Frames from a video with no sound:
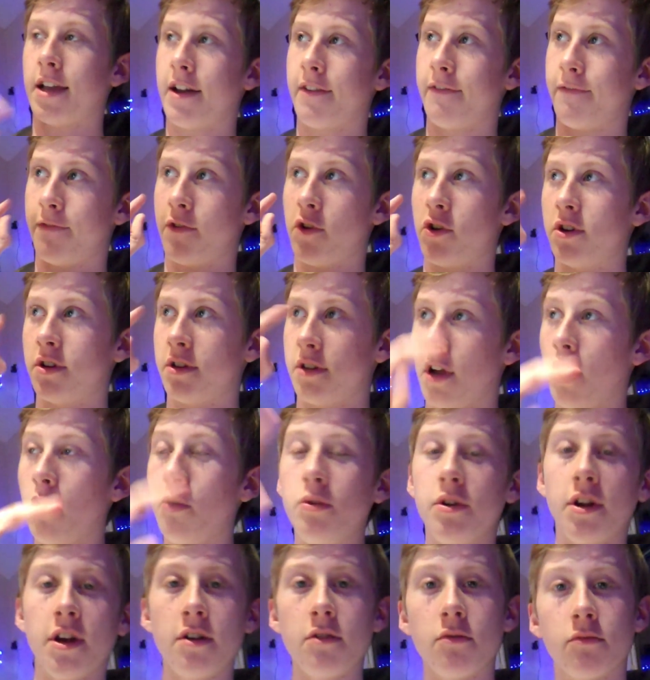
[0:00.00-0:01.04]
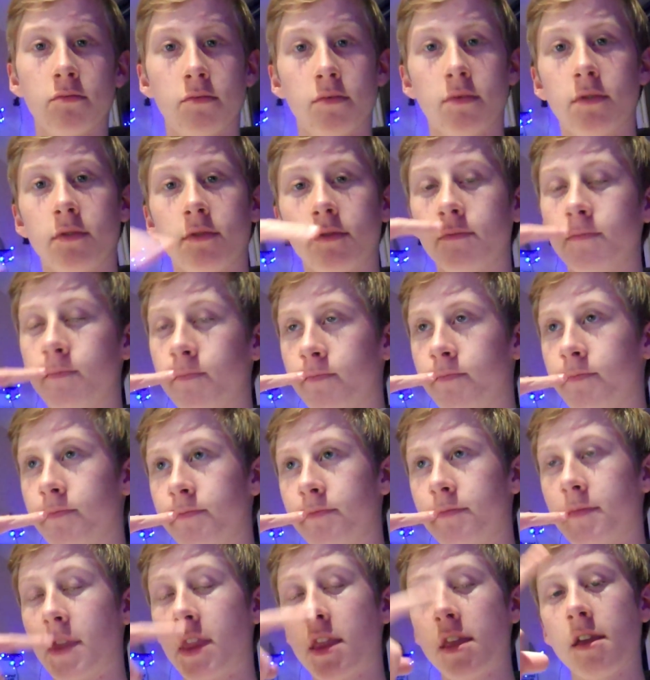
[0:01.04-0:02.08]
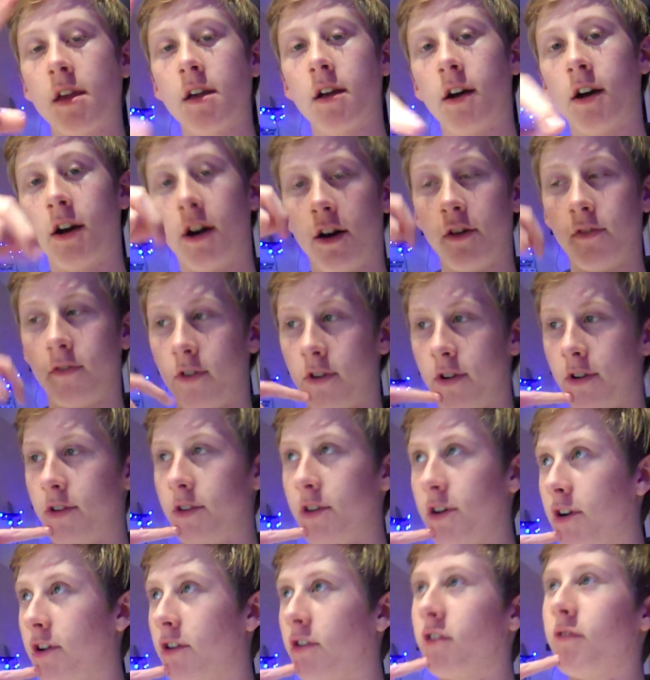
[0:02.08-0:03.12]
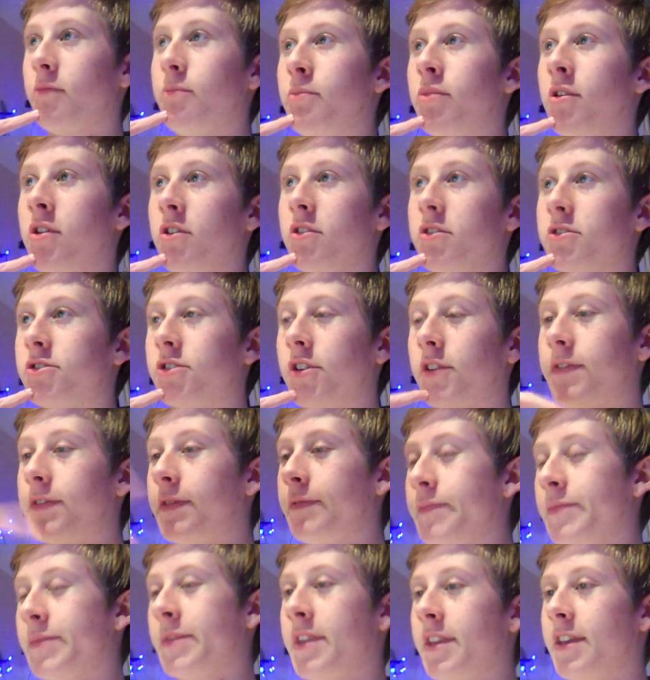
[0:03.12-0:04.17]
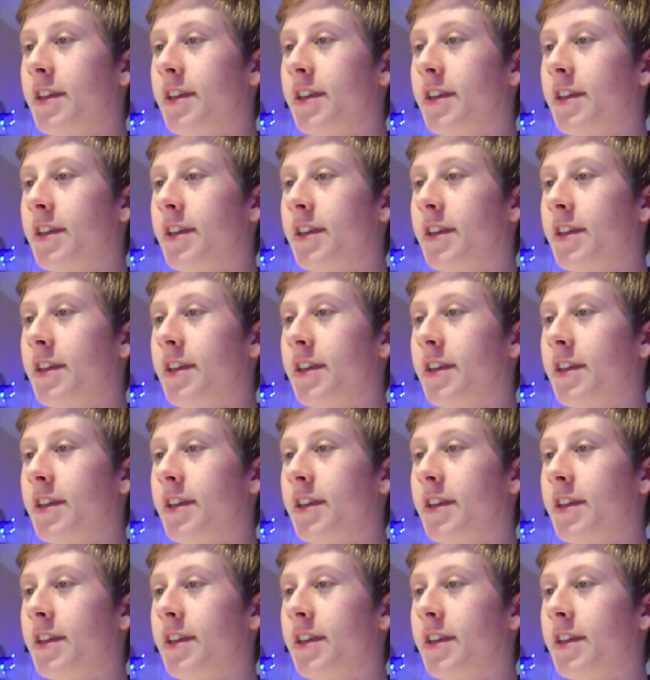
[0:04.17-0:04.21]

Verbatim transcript: Have fun. Oh no, I've got to plug stuff.